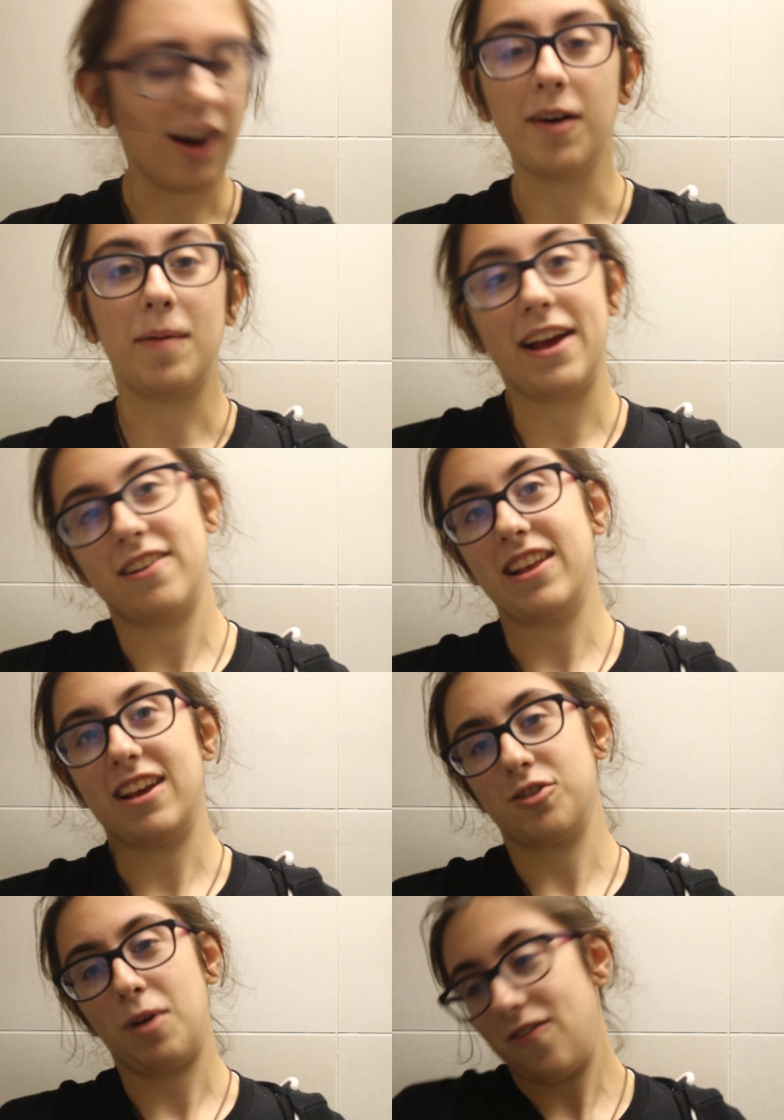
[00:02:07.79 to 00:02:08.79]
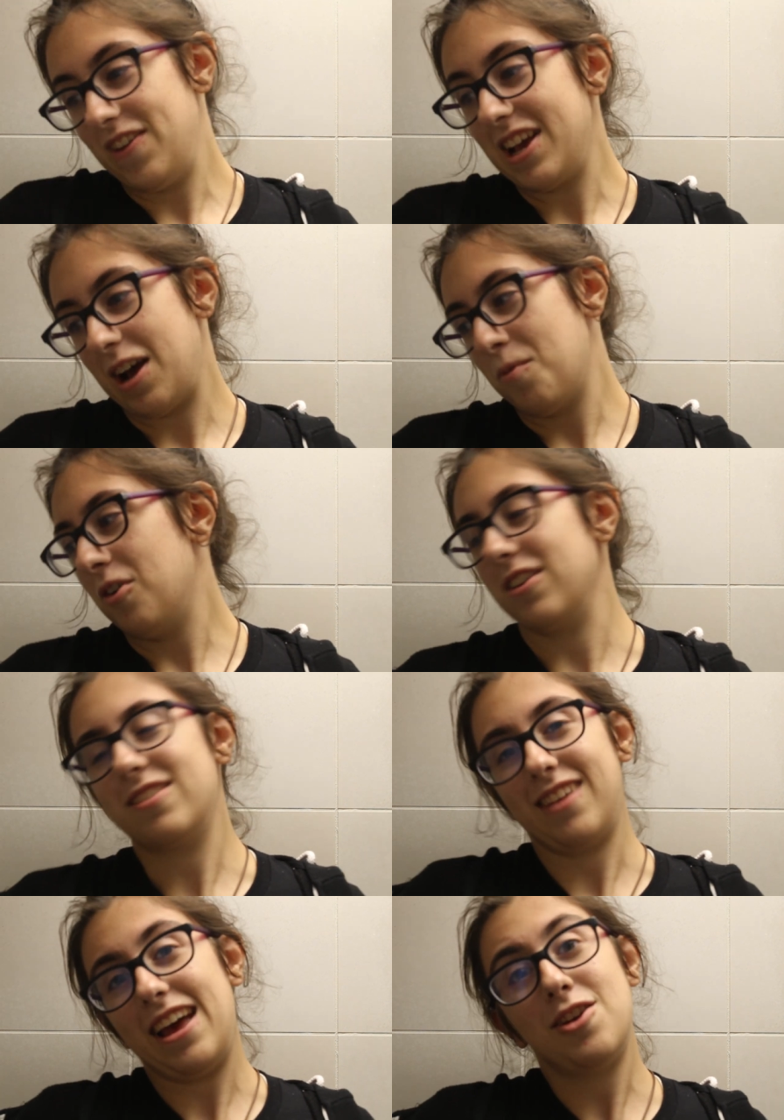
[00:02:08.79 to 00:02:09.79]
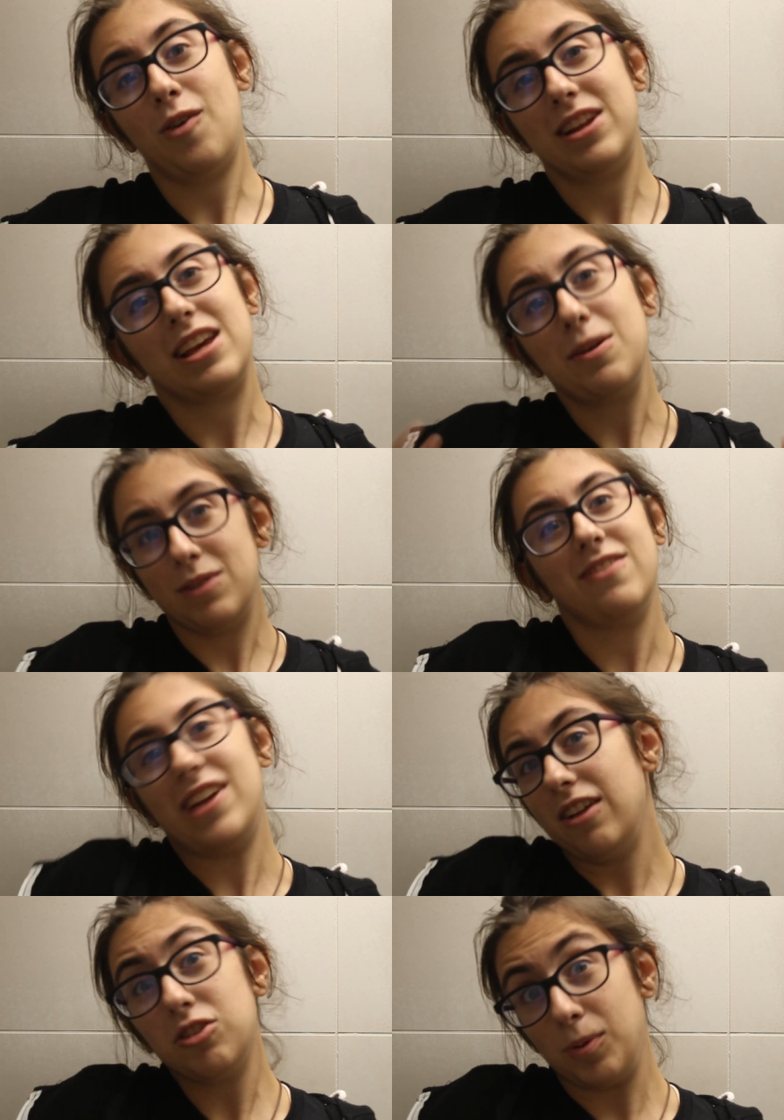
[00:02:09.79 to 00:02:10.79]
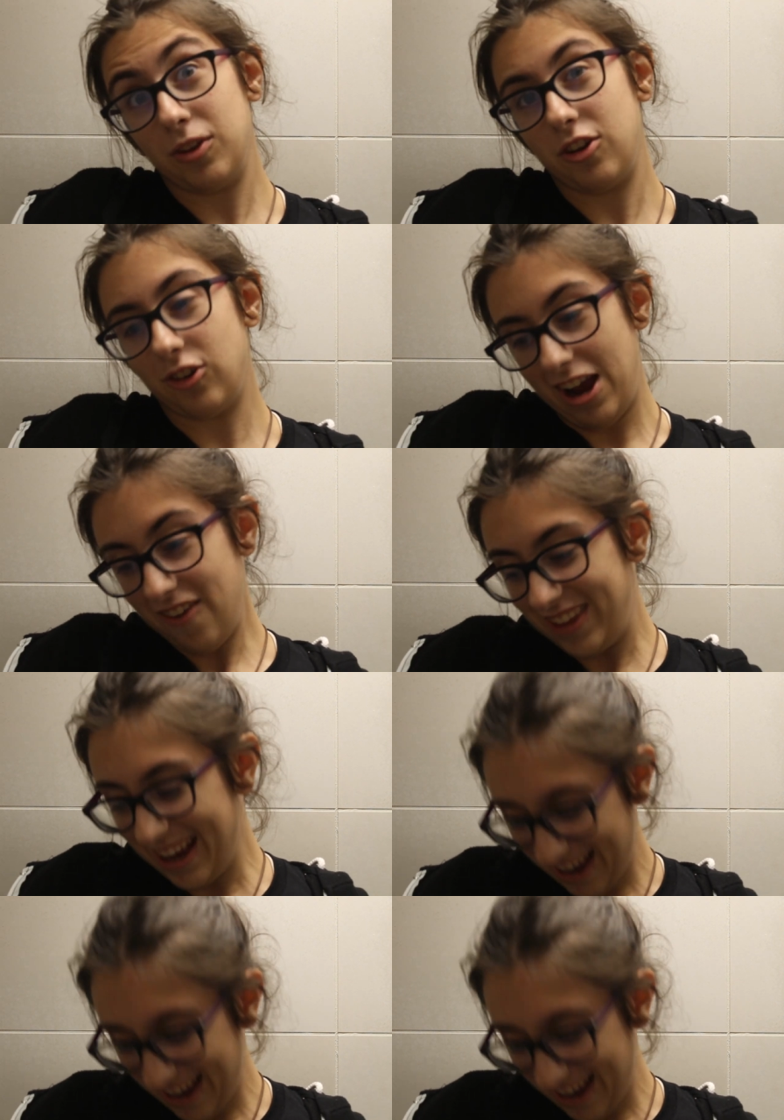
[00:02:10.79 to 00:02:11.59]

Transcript: um, I think it's quite fitting I wore this because I had no idea he was even eligible in the draft.